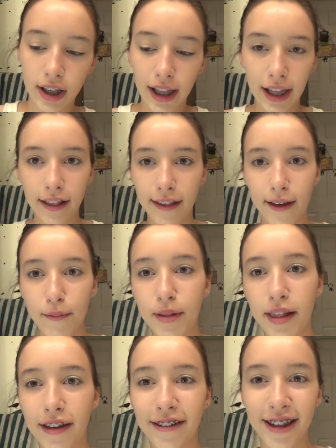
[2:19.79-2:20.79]
lights up,
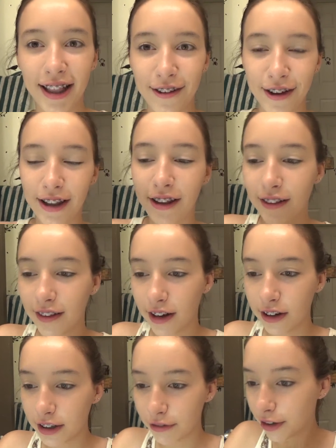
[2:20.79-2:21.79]
so that's why it looks a
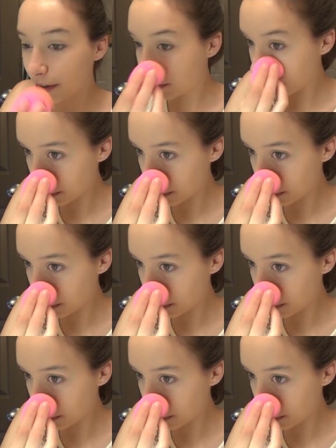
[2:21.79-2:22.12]
little different.